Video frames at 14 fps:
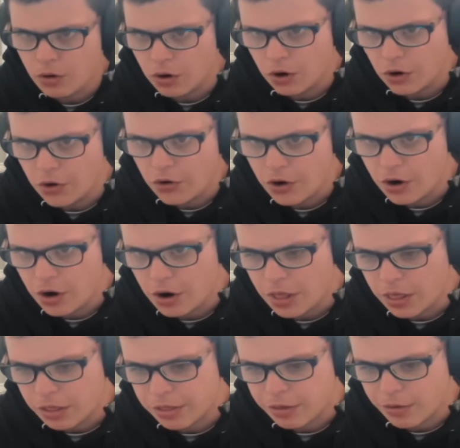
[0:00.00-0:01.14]
bro. under
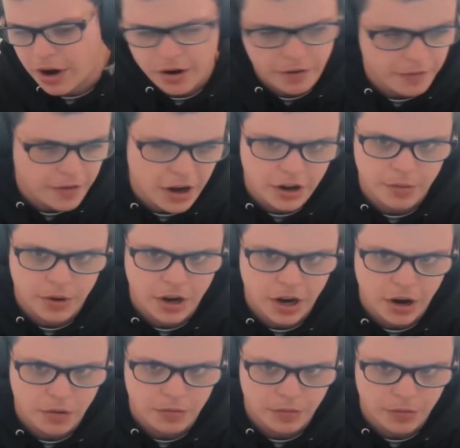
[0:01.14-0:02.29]
the threat of that coming
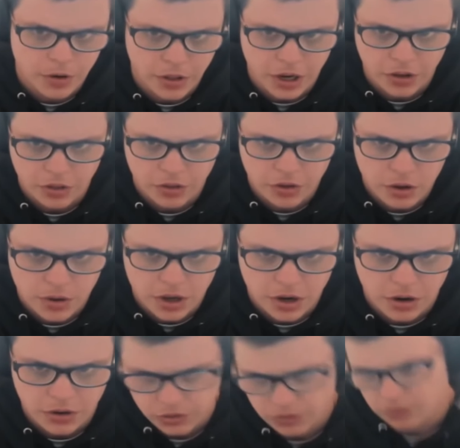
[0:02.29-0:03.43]
out for like two years.
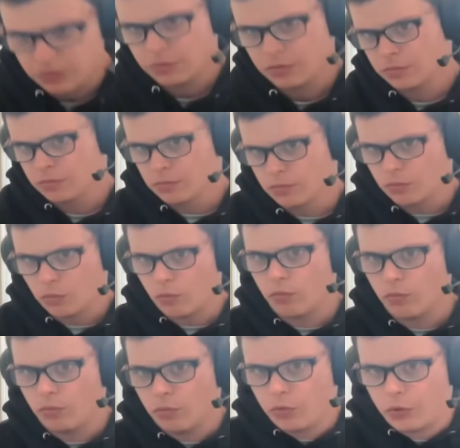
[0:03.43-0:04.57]

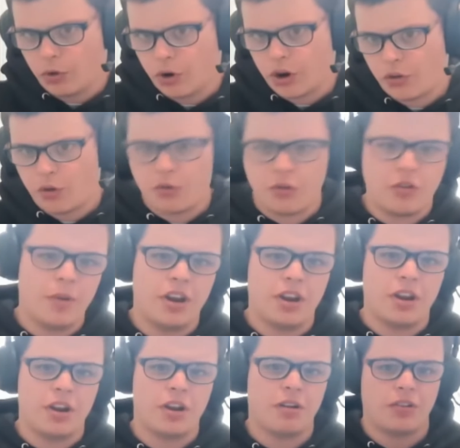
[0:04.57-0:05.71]
Started social
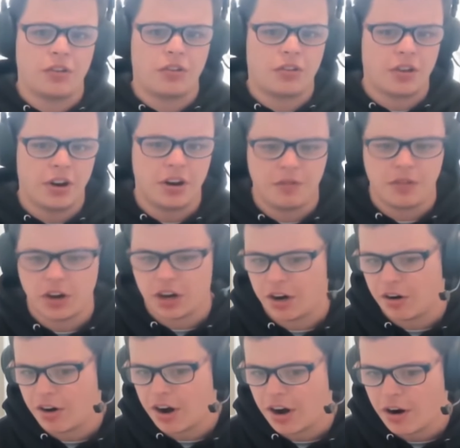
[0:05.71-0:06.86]
media, just kind of dicking
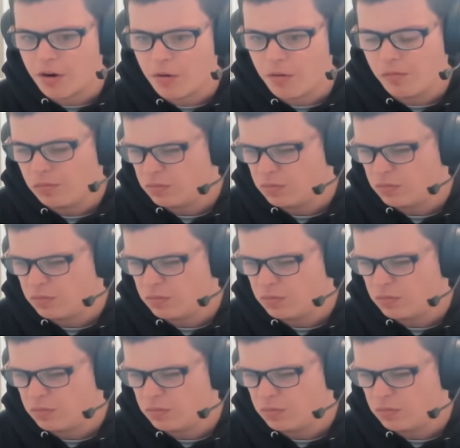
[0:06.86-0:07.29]
around.